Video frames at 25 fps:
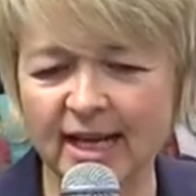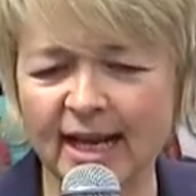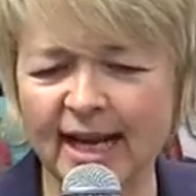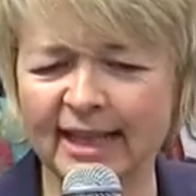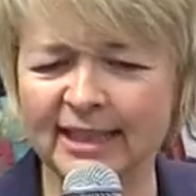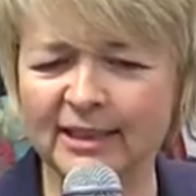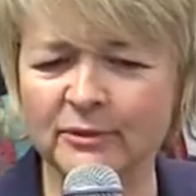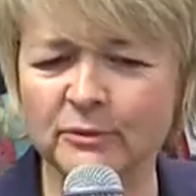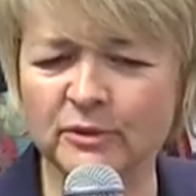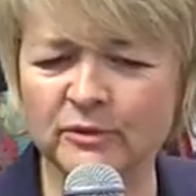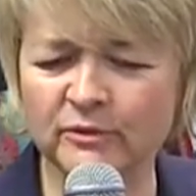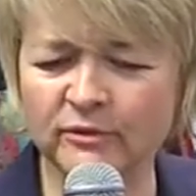
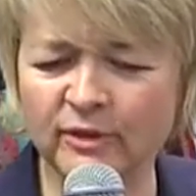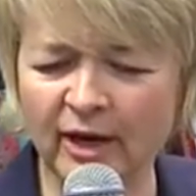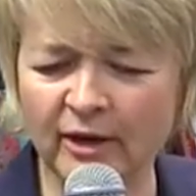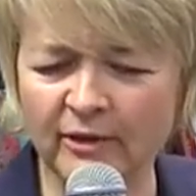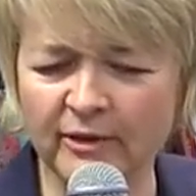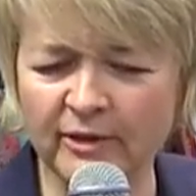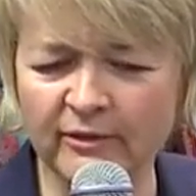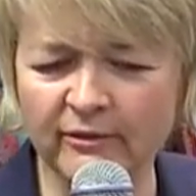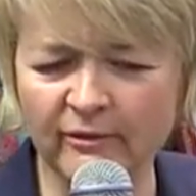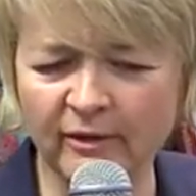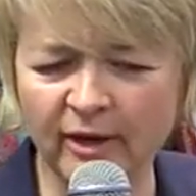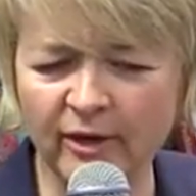And it was
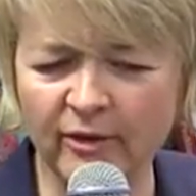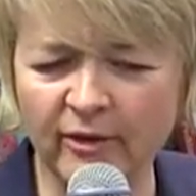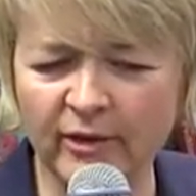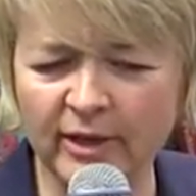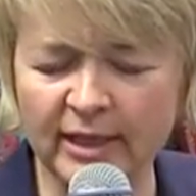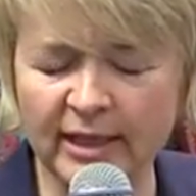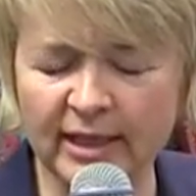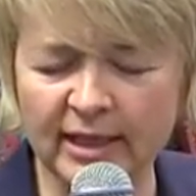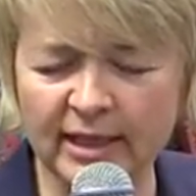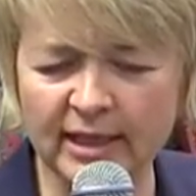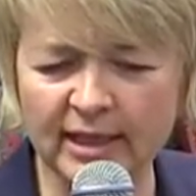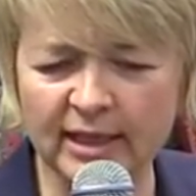very,
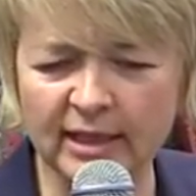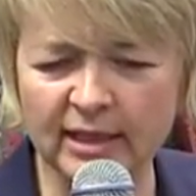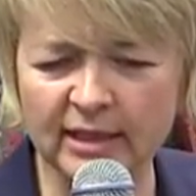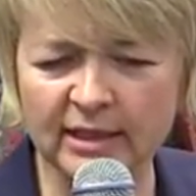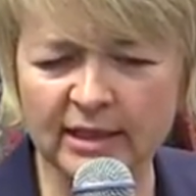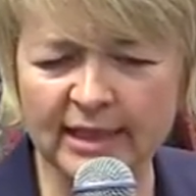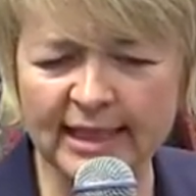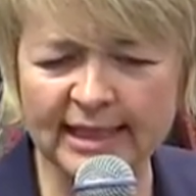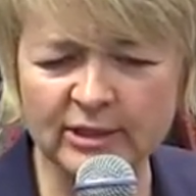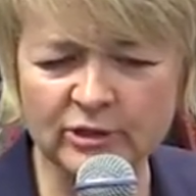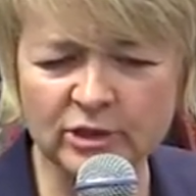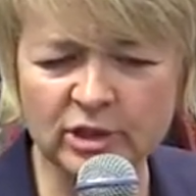very uh, uh,
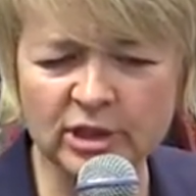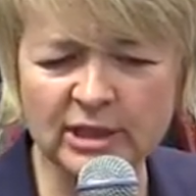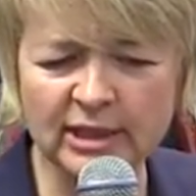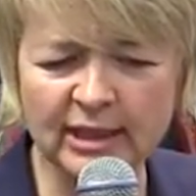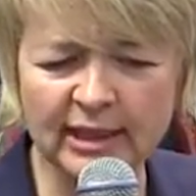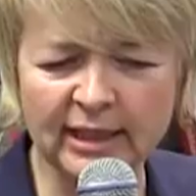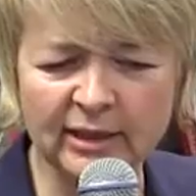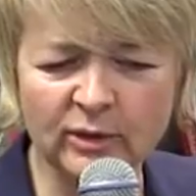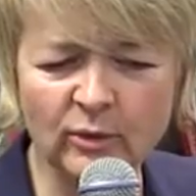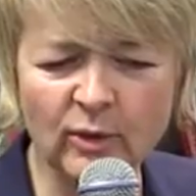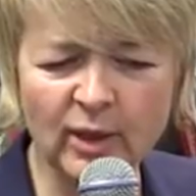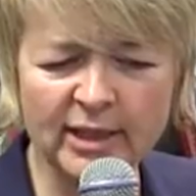
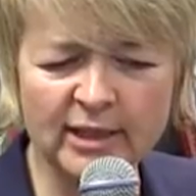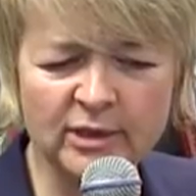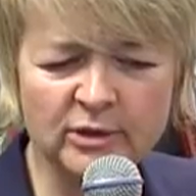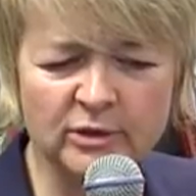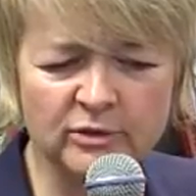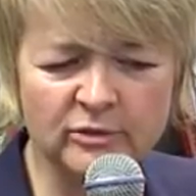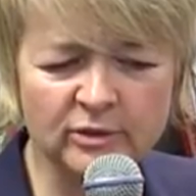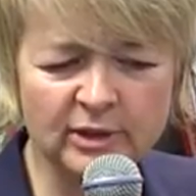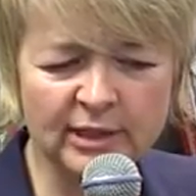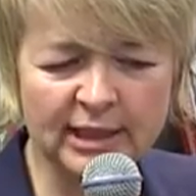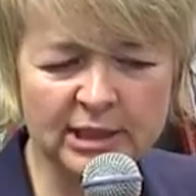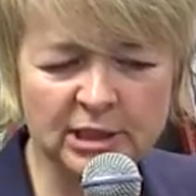interesting and quite
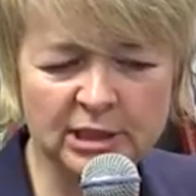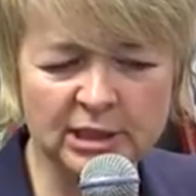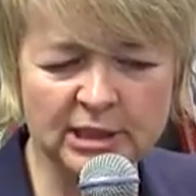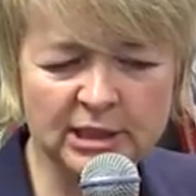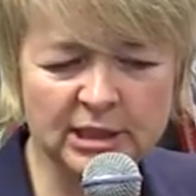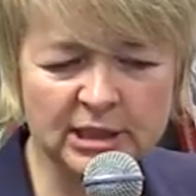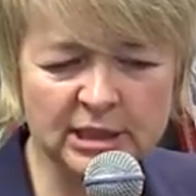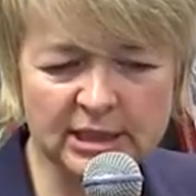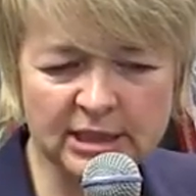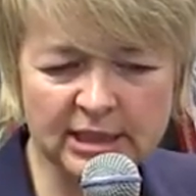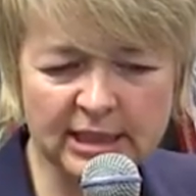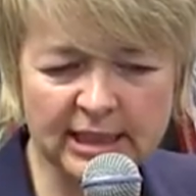useful actually
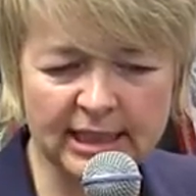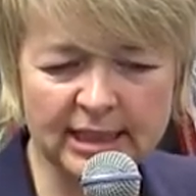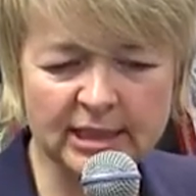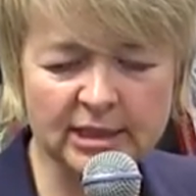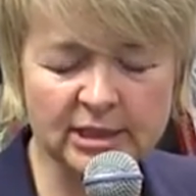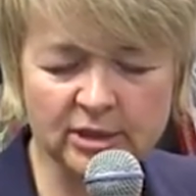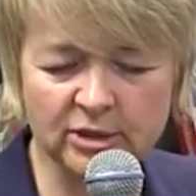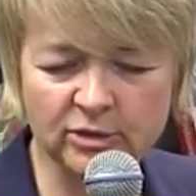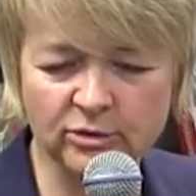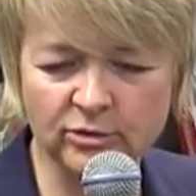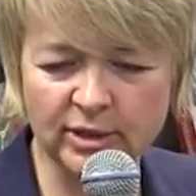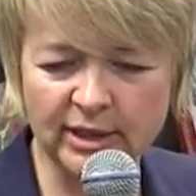to see a
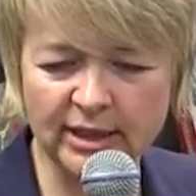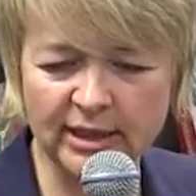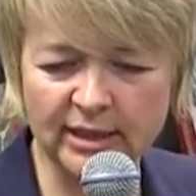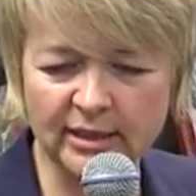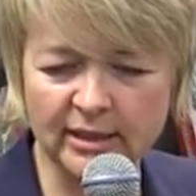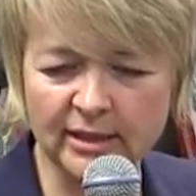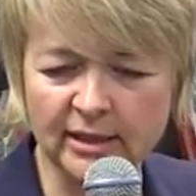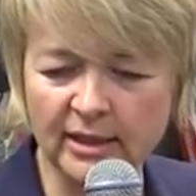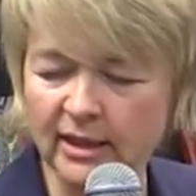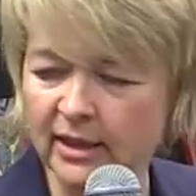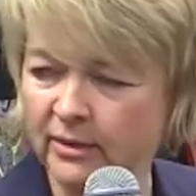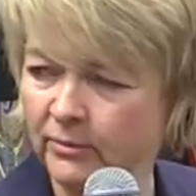
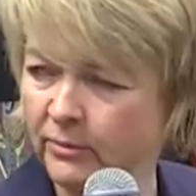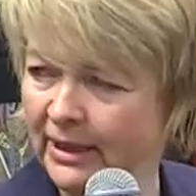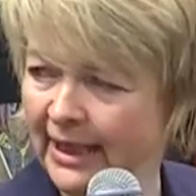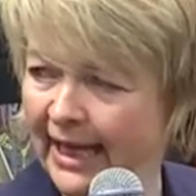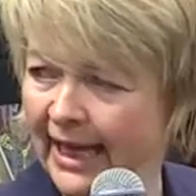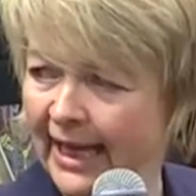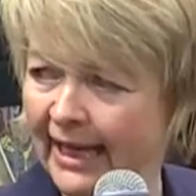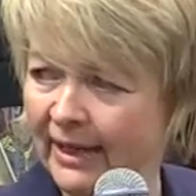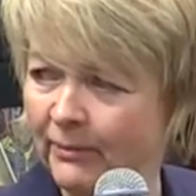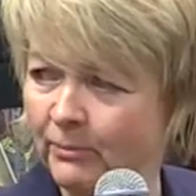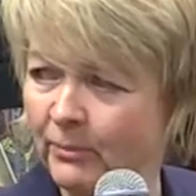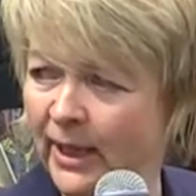
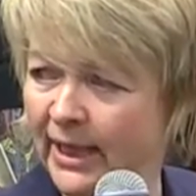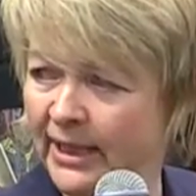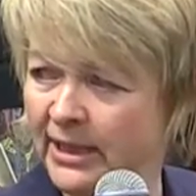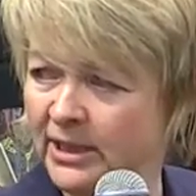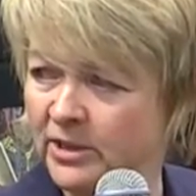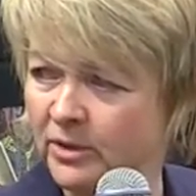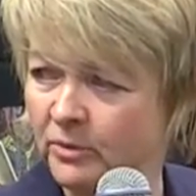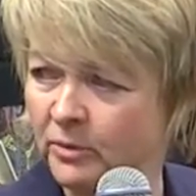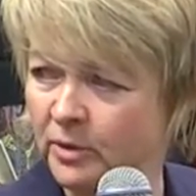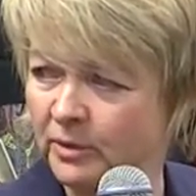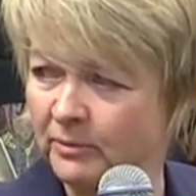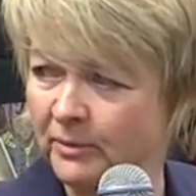screenplay
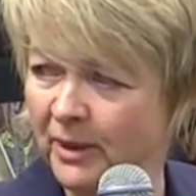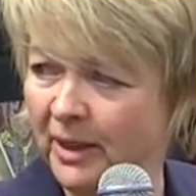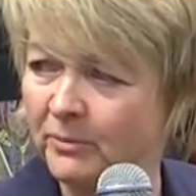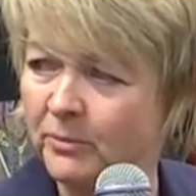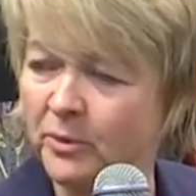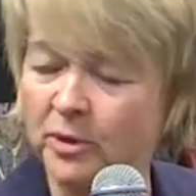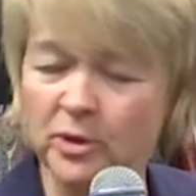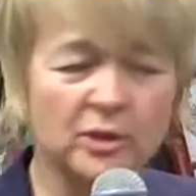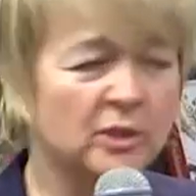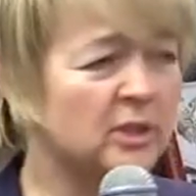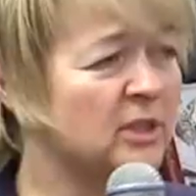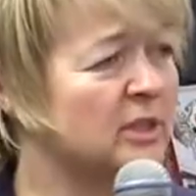based on one of my
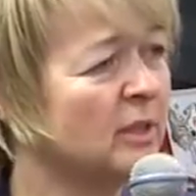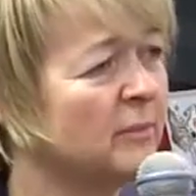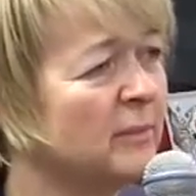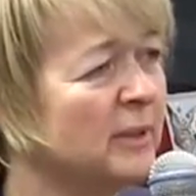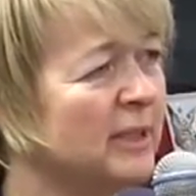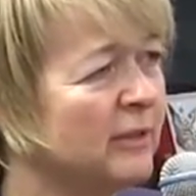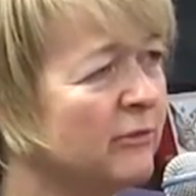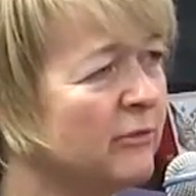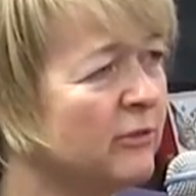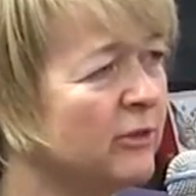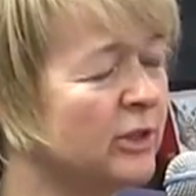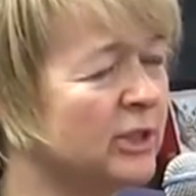books. I
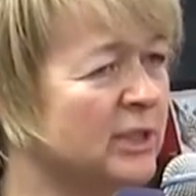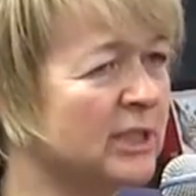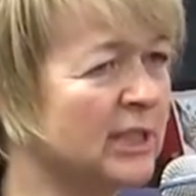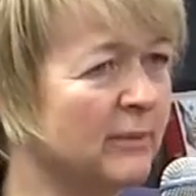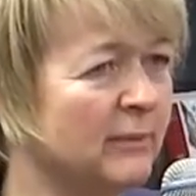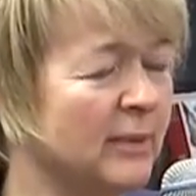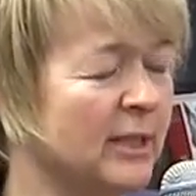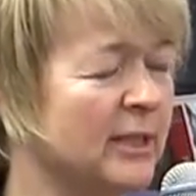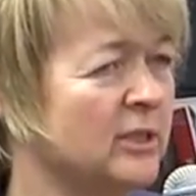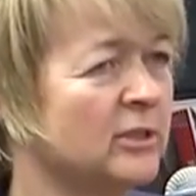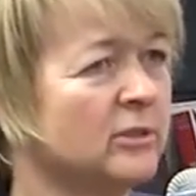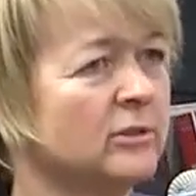mean, the first
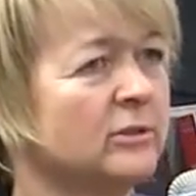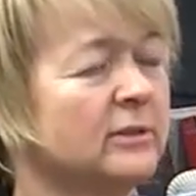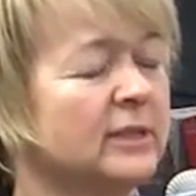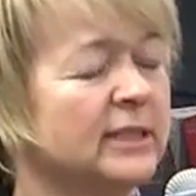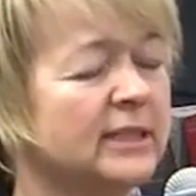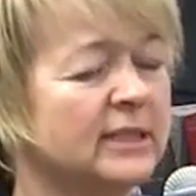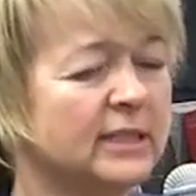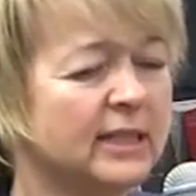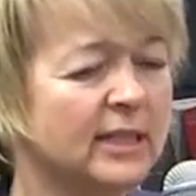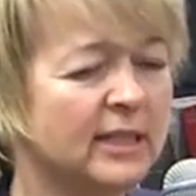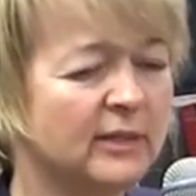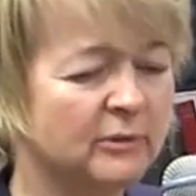time I saw
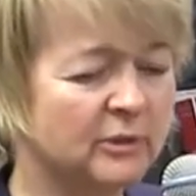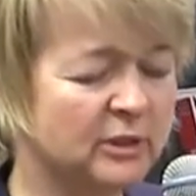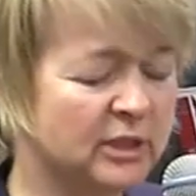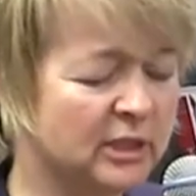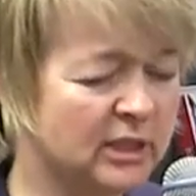it, it